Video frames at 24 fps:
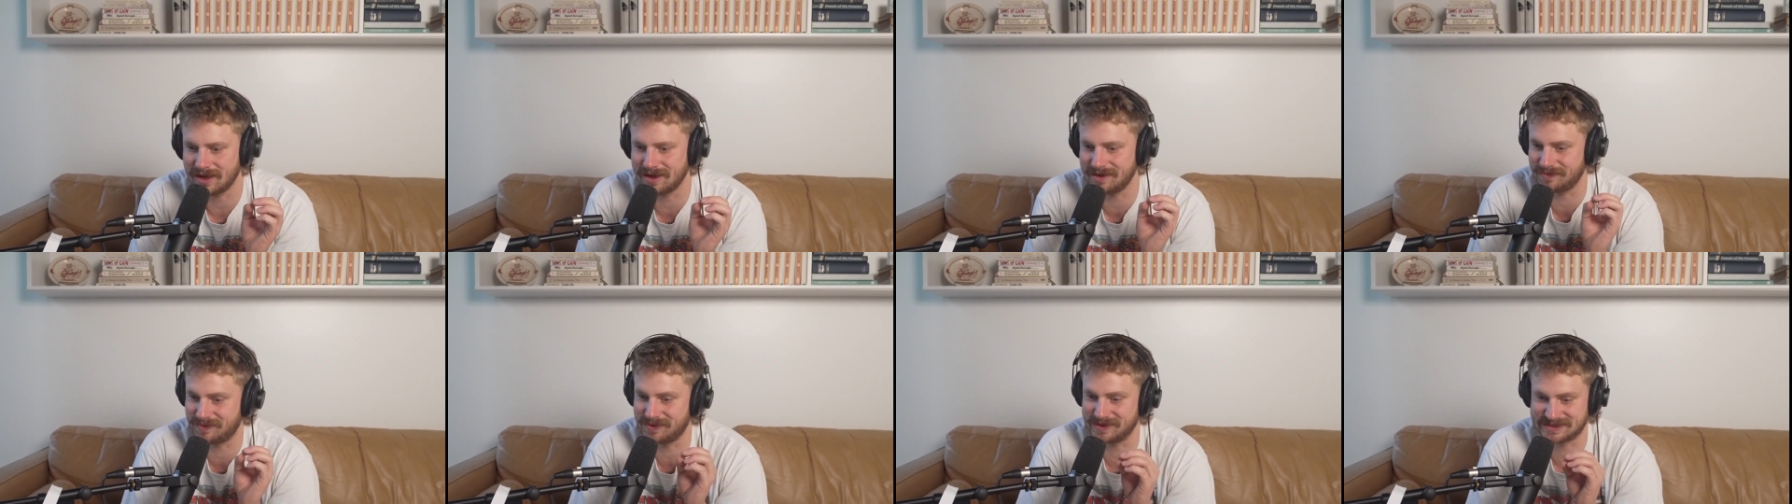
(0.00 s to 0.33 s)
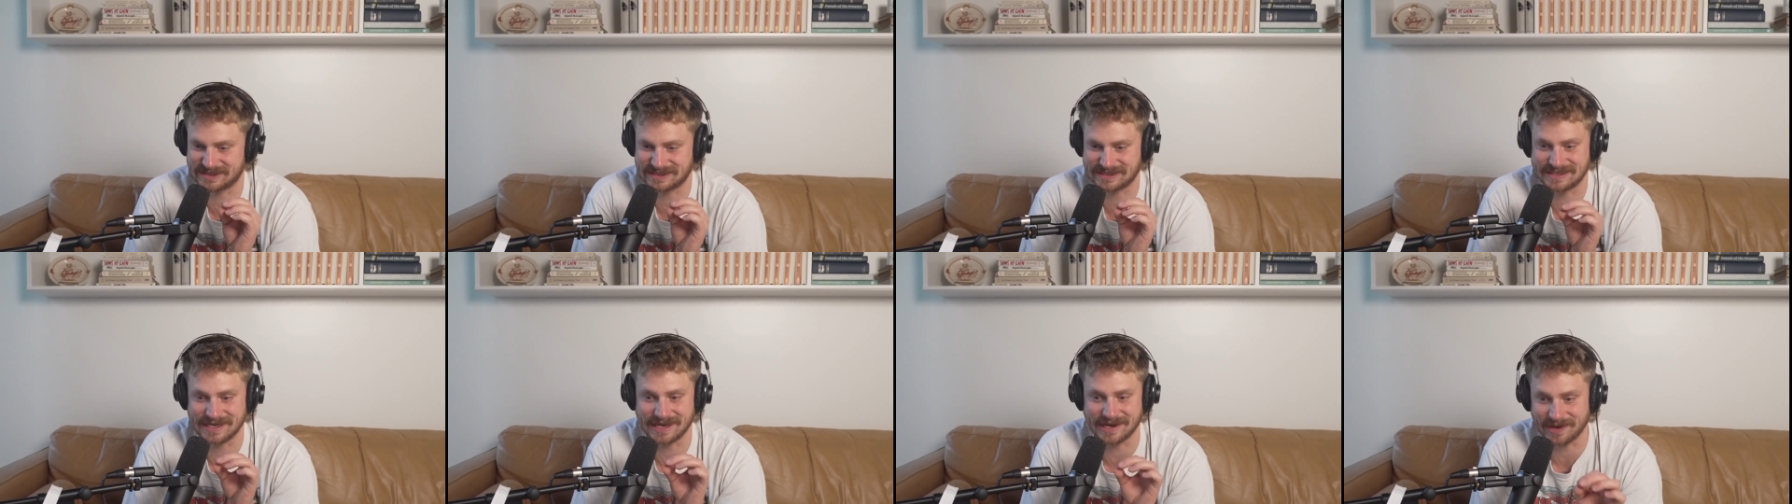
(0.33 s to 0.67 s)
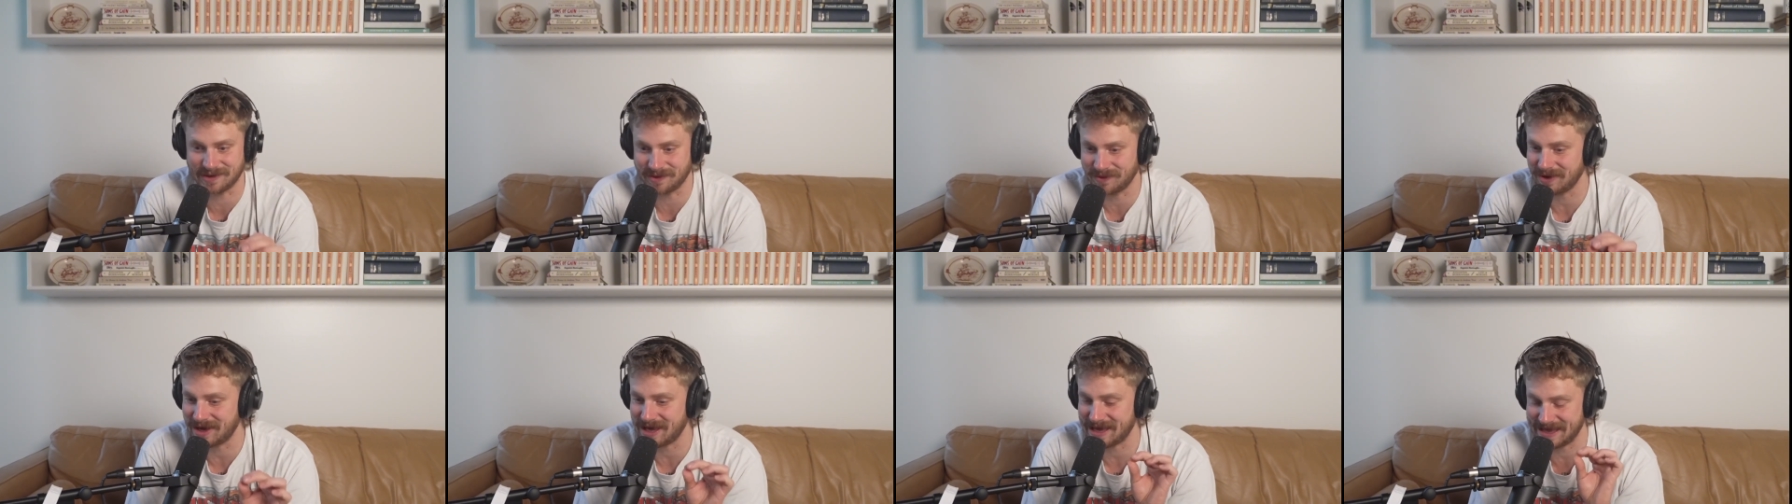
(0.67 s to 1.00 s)
was
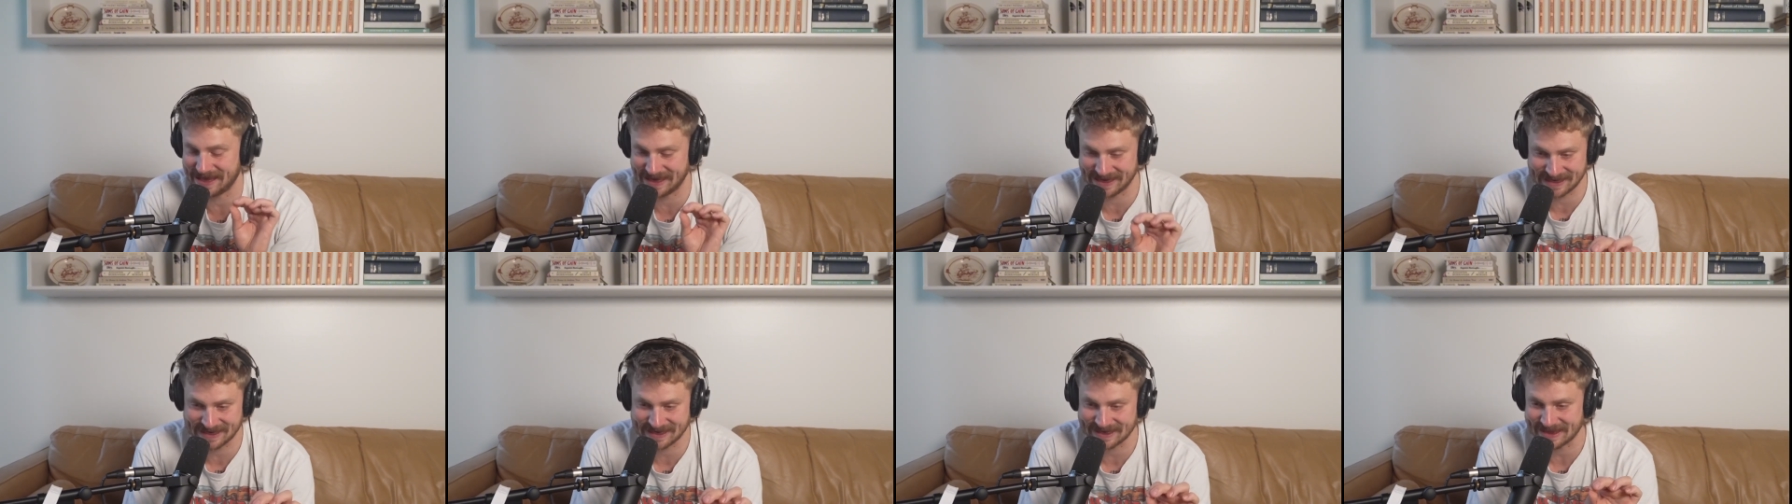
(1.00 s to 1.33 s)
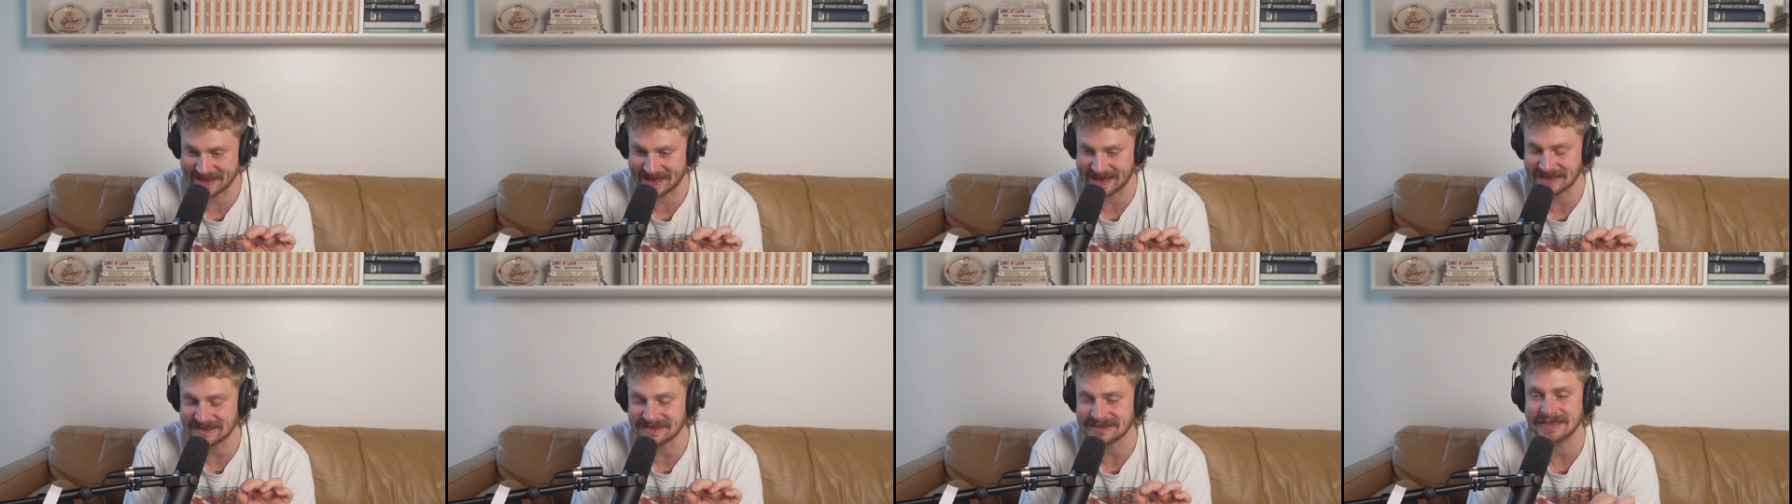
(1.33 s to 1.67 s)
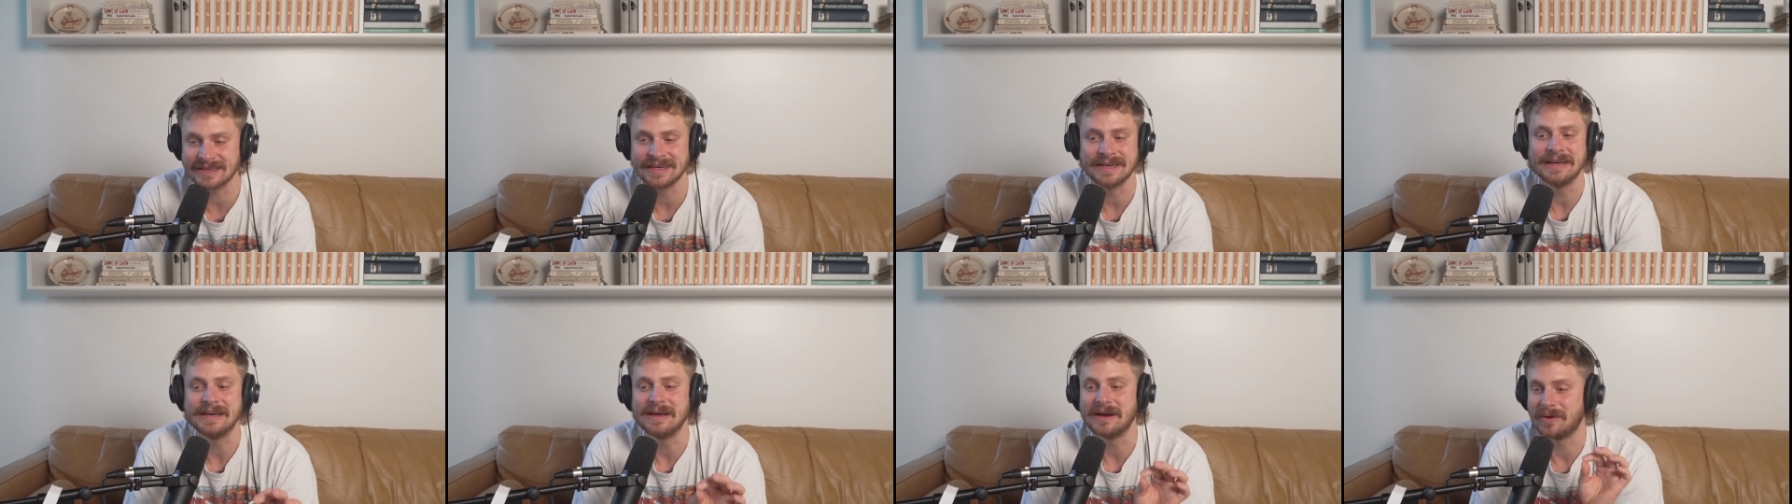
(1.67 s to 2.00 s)
so into this,
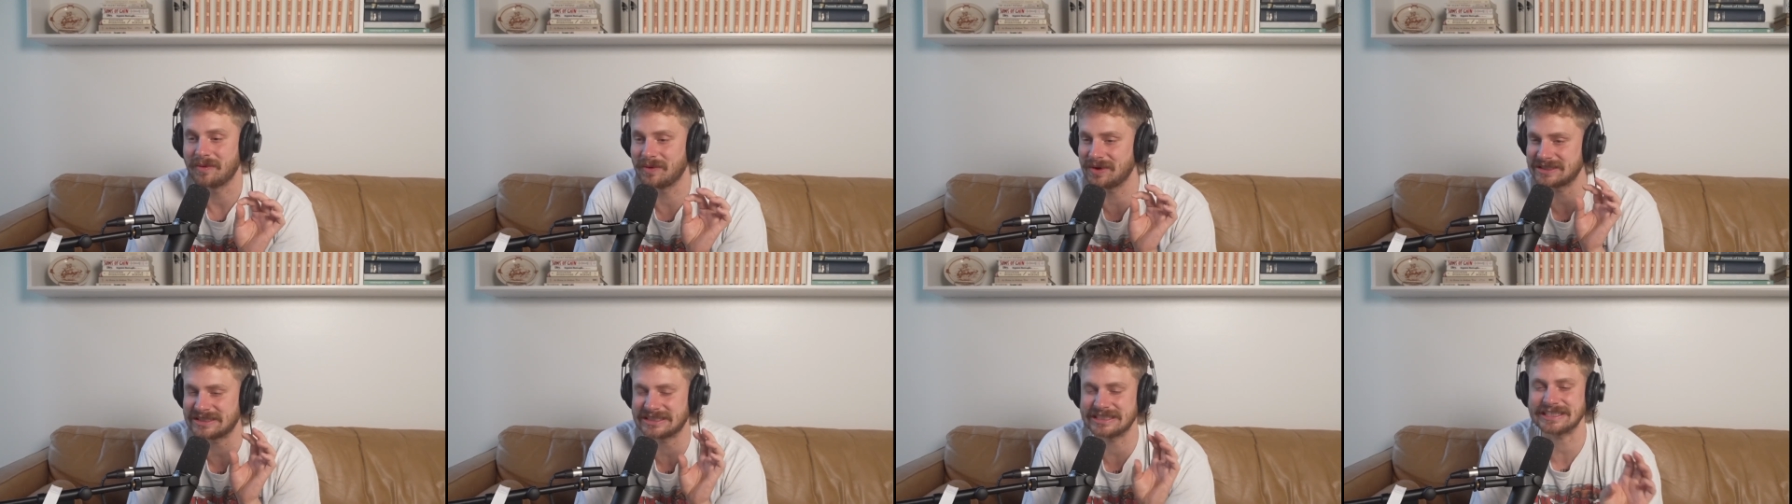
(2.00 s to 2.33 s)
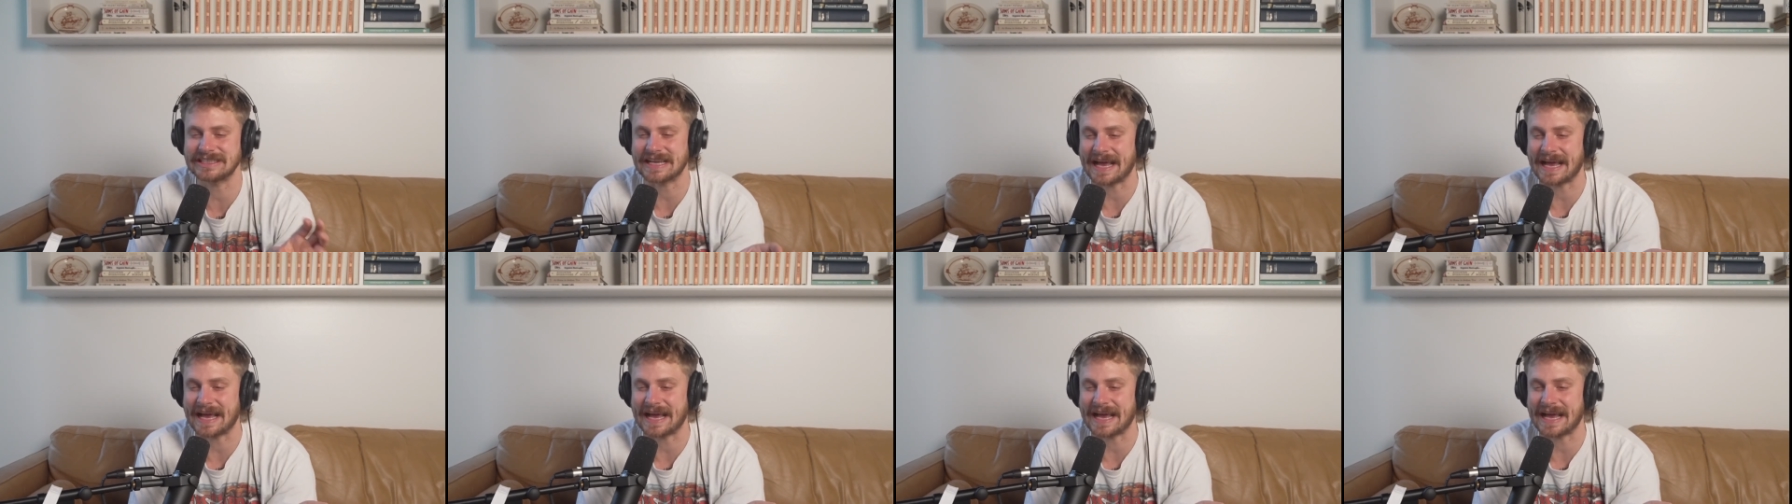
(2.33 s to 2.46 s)
which is,